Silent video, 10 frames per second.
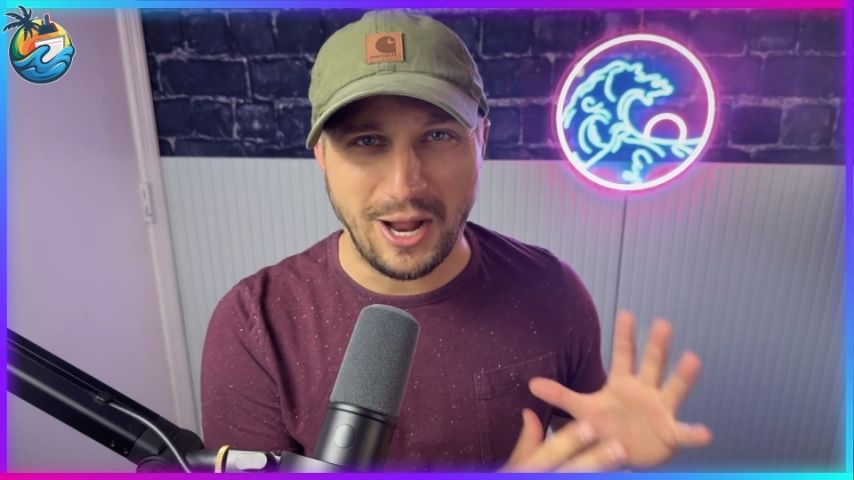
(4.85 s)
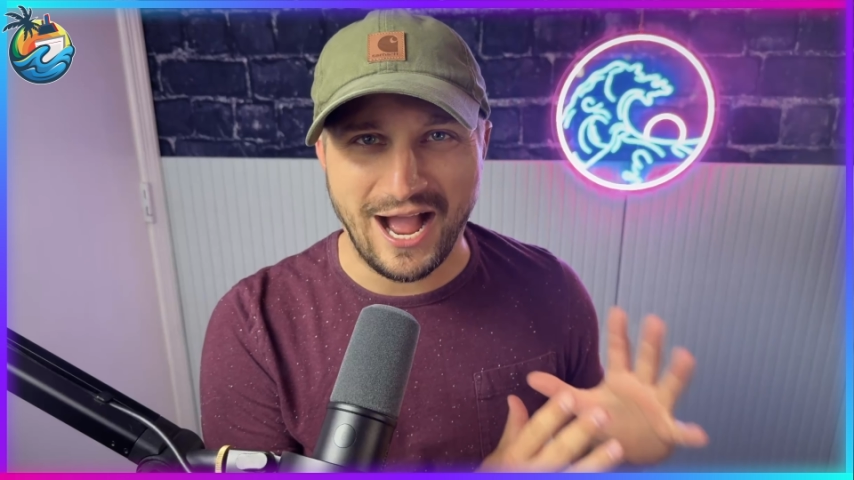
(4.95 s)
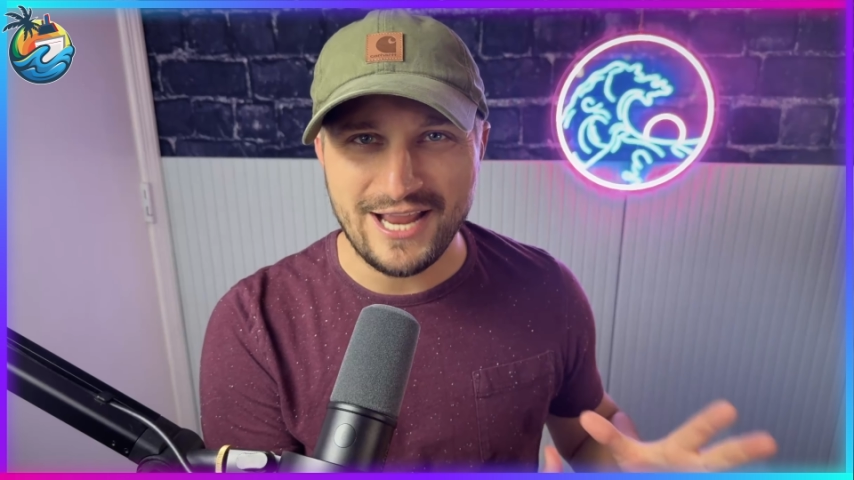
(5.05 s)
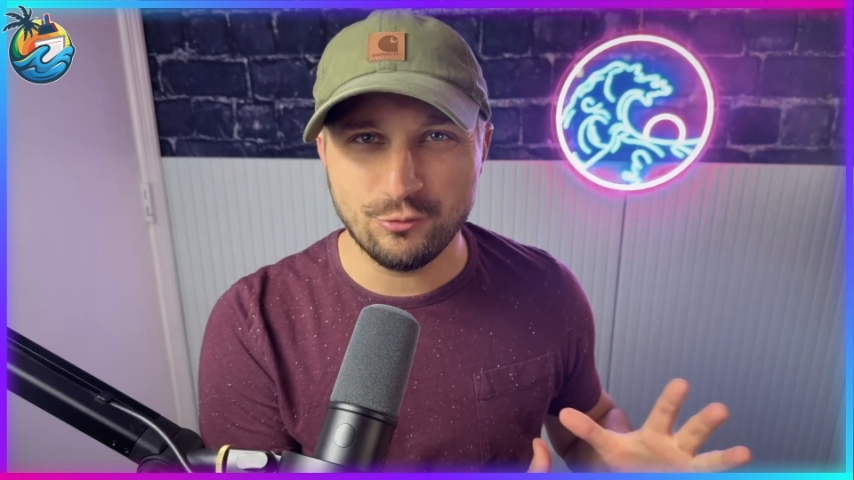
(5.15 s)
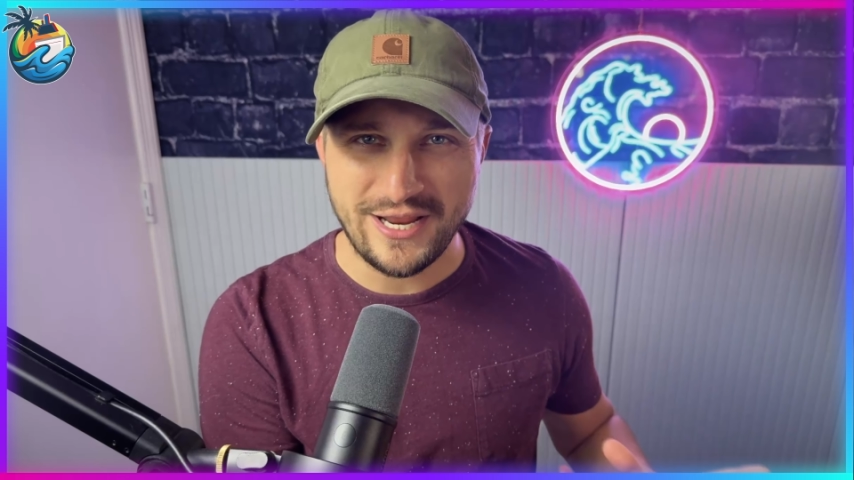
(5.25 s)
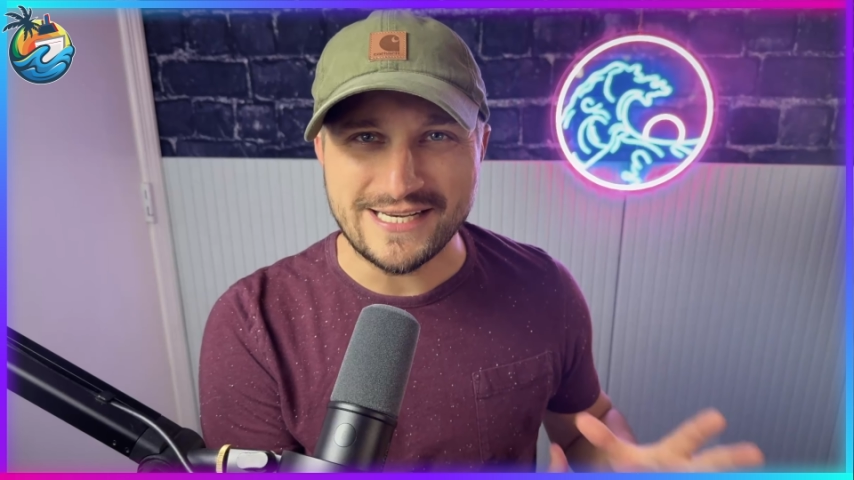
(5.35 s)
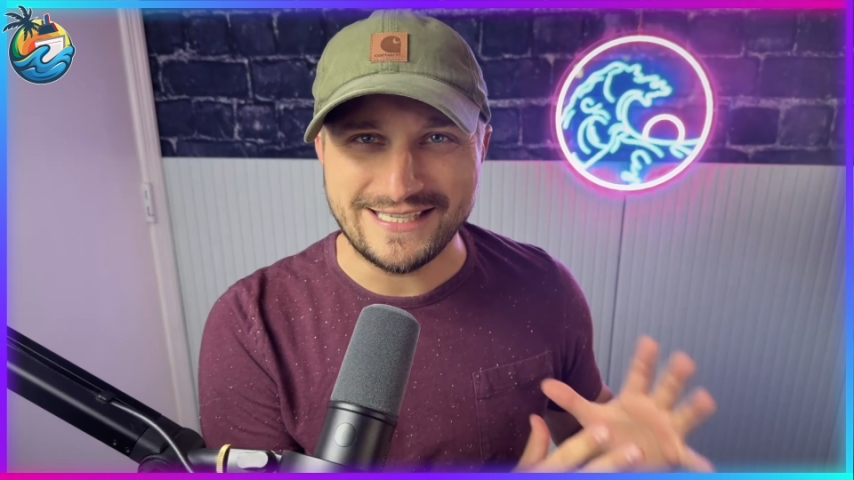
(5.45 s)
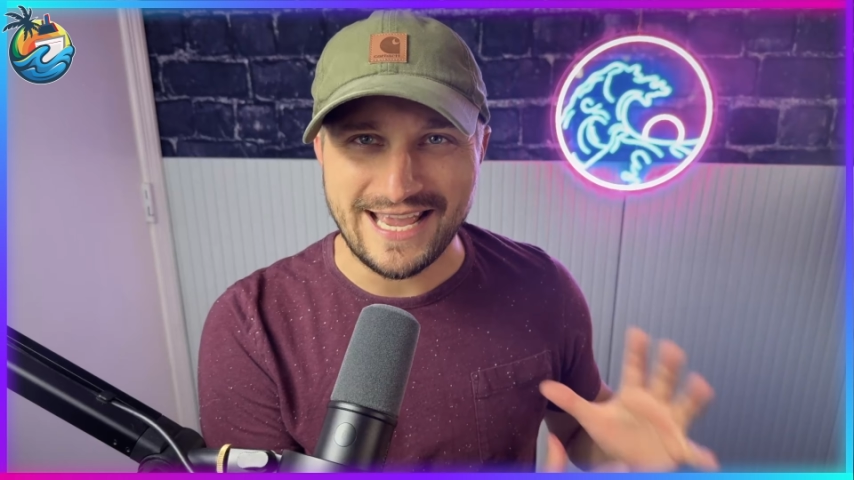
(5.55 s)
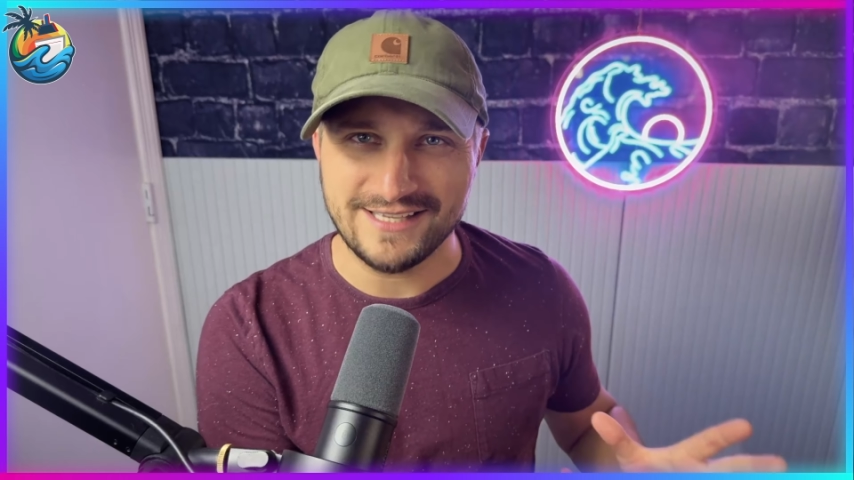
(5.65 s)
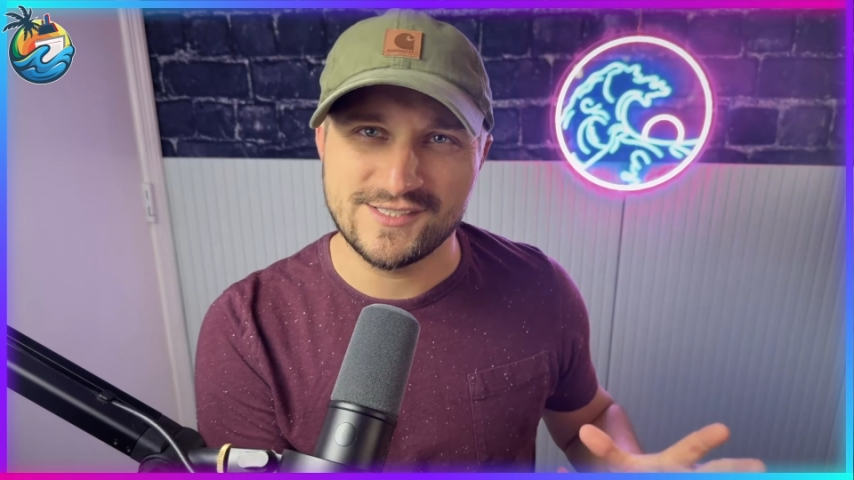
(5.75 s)
irate
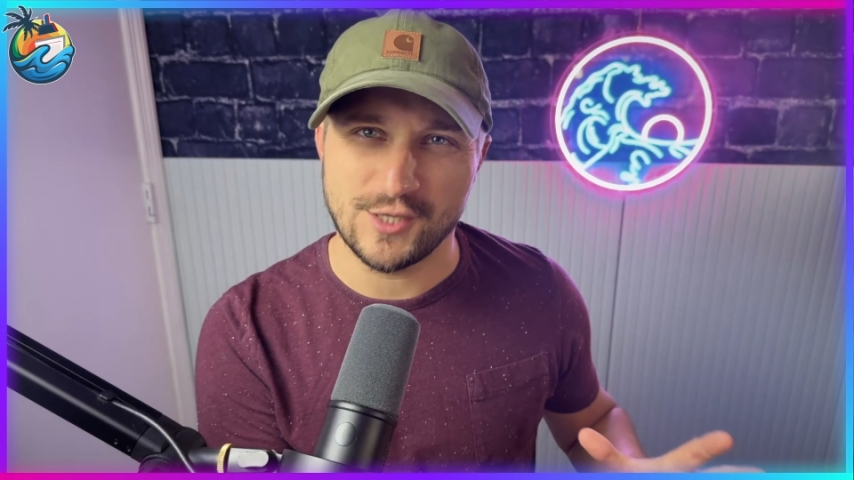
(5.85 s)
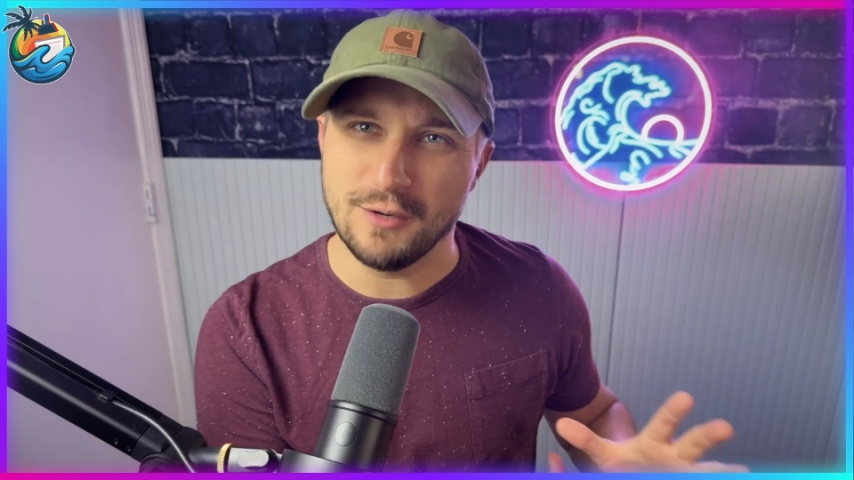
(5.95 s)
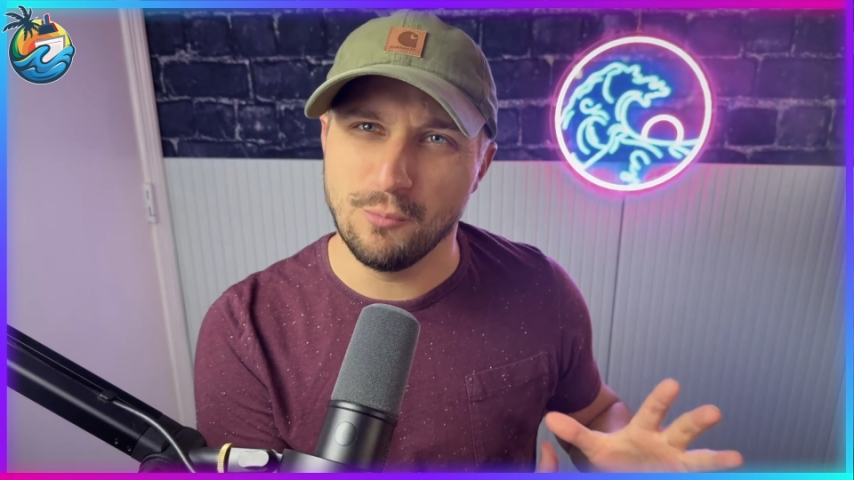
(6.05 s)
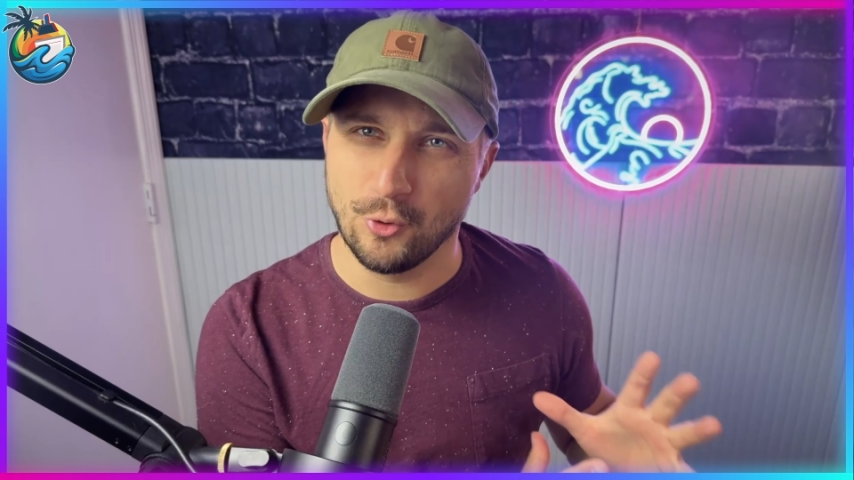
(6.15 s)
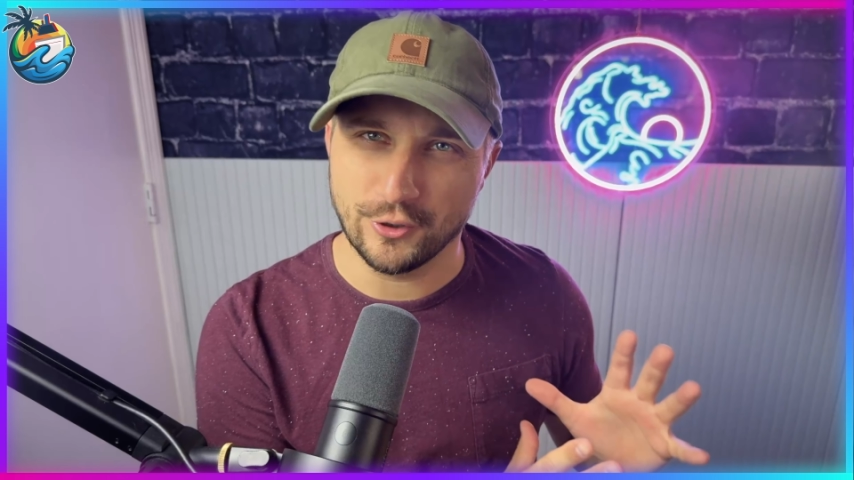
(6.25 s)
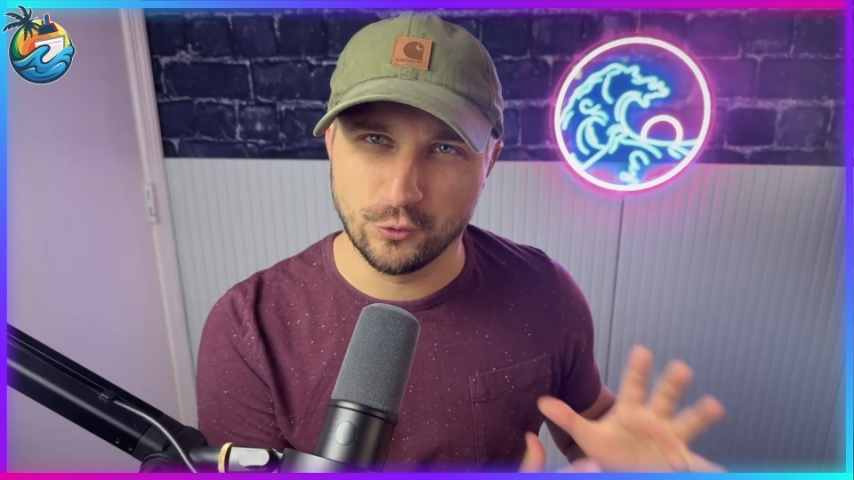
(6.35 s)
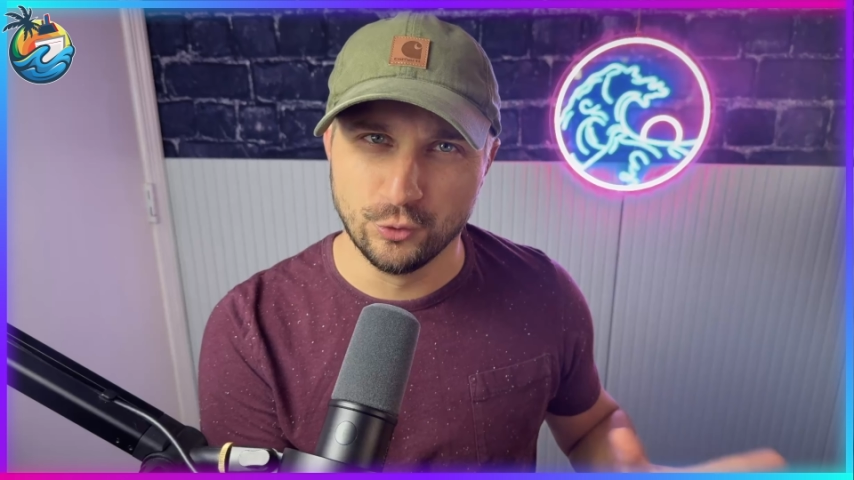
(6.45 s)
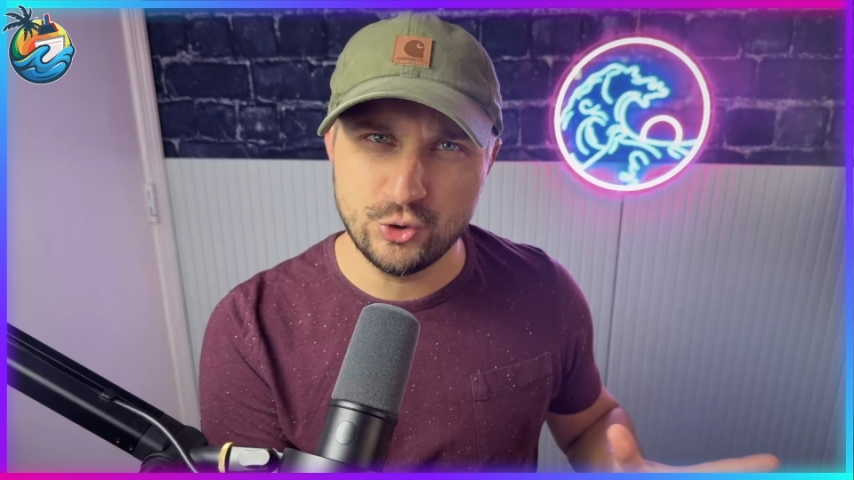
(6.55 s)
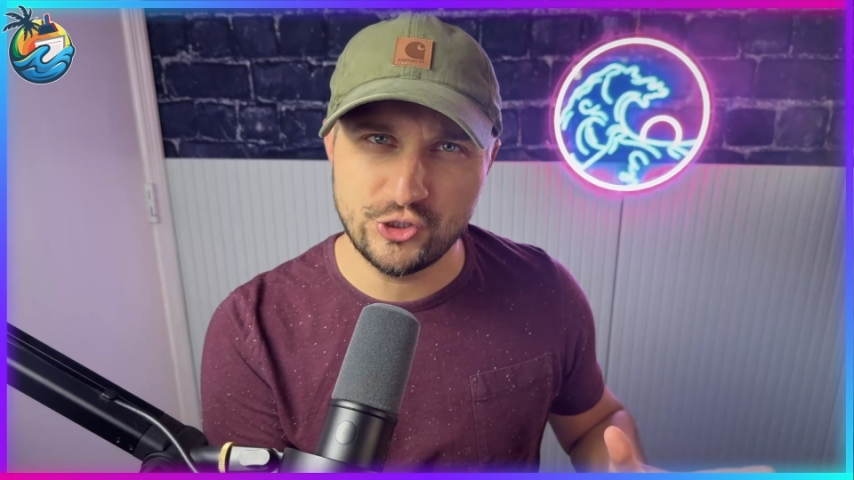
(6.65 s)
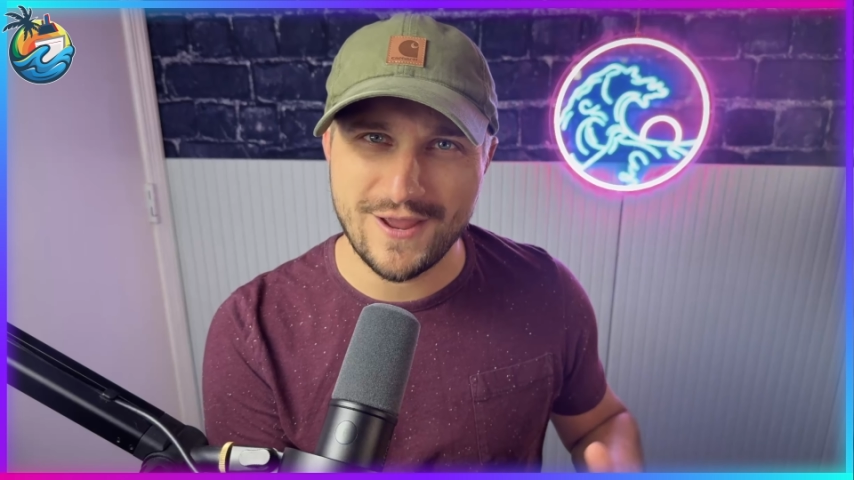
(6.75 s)
guests on board a
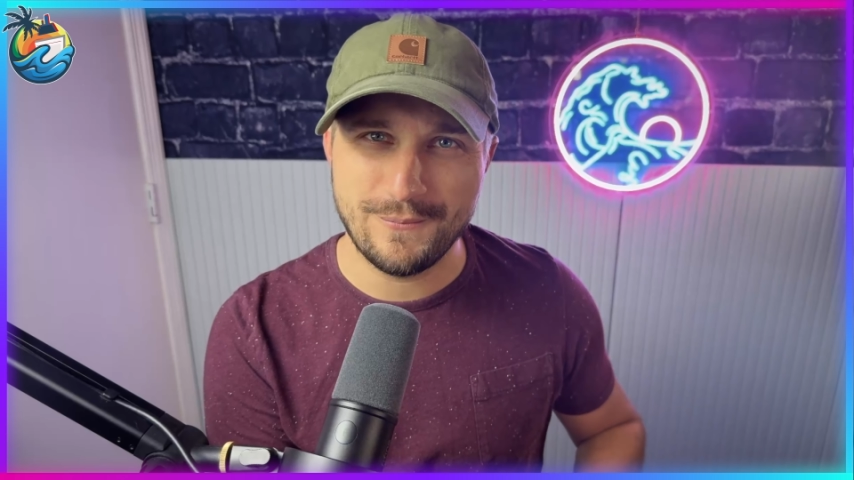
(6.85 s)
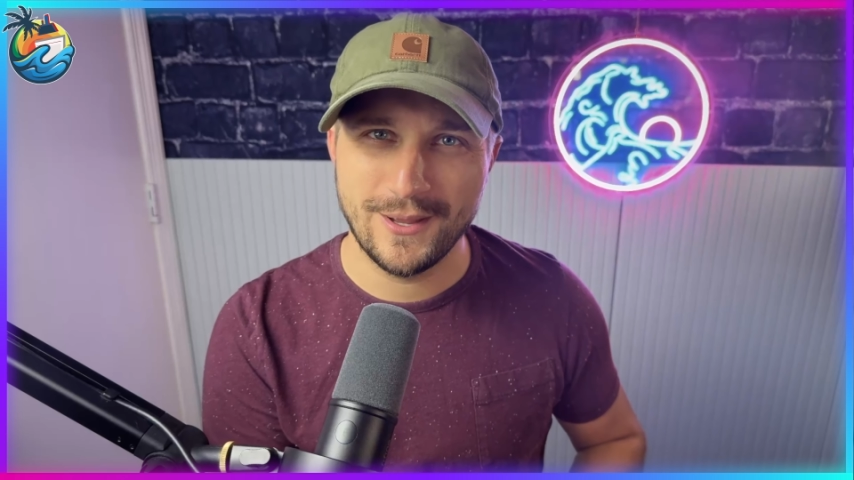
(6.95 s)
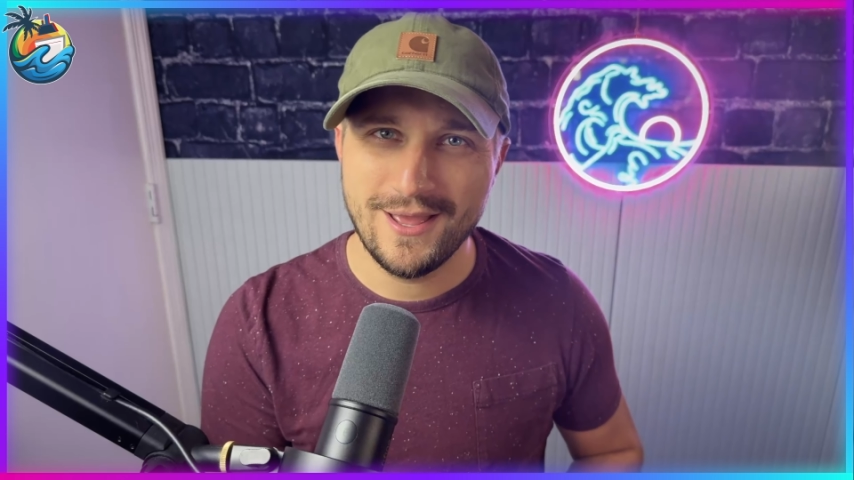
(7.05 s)
cruise ship,